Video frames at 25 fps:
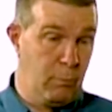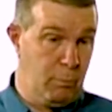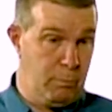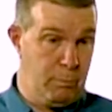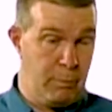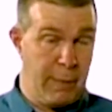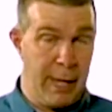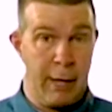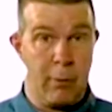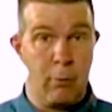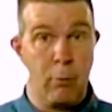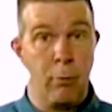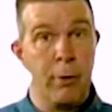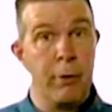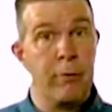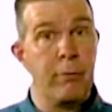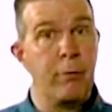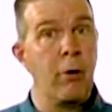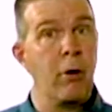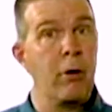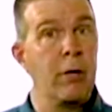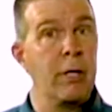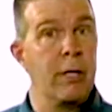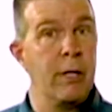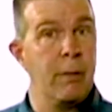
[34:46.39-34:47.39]
back when we were
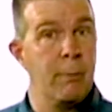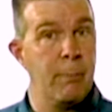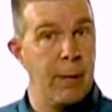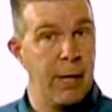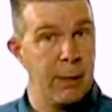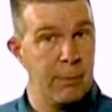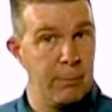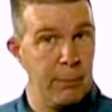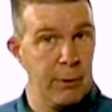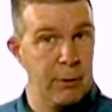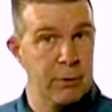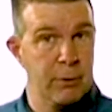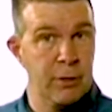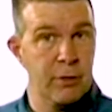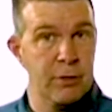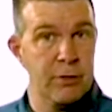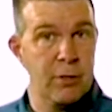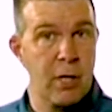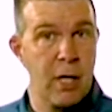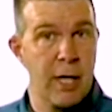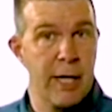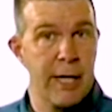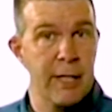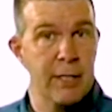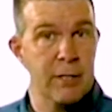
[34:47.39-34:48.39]
talking about building
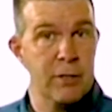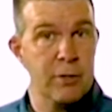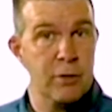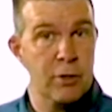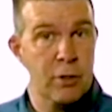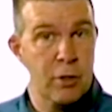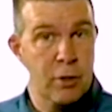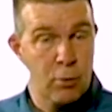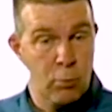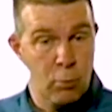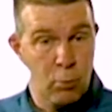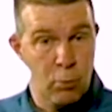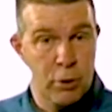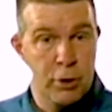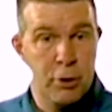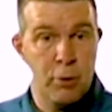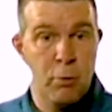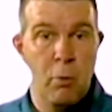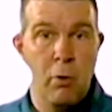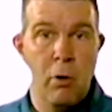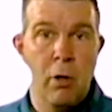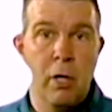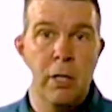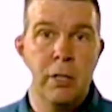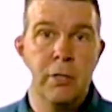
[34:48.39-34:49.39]
science, which
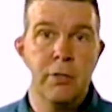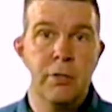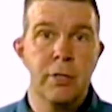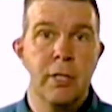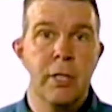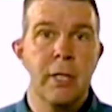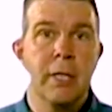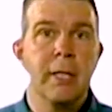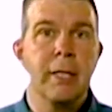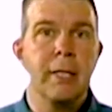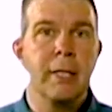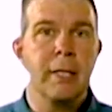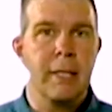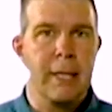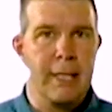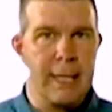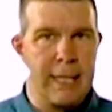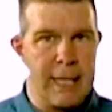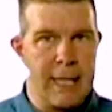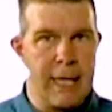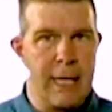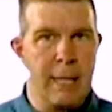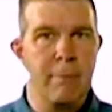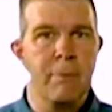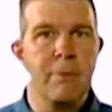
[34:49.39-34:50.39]
was
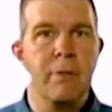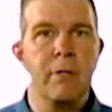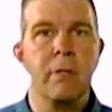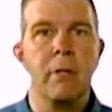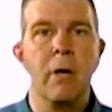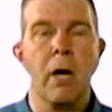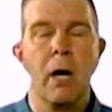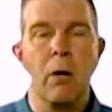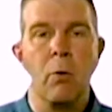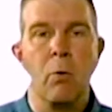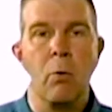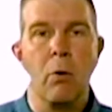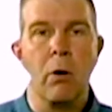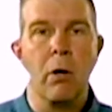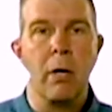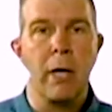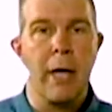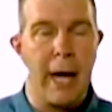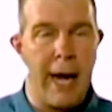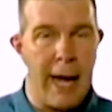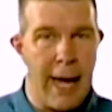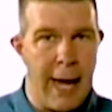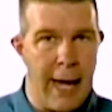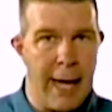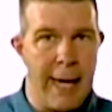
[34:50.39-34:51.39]
keep the ductwork
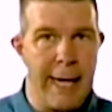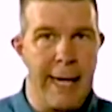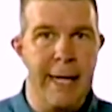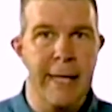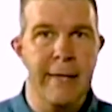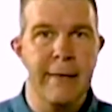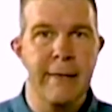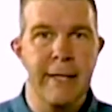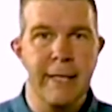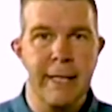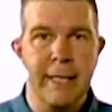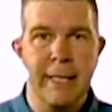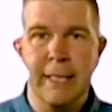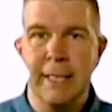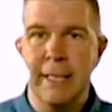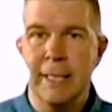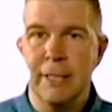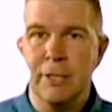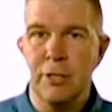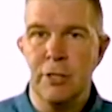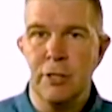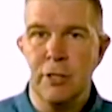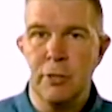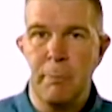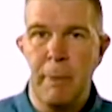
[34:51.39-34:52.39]
in the
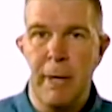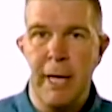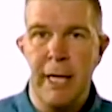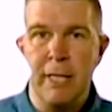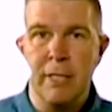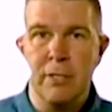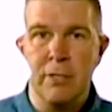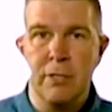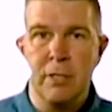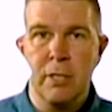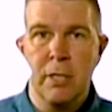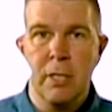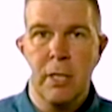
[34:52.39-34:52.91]
conditioned space.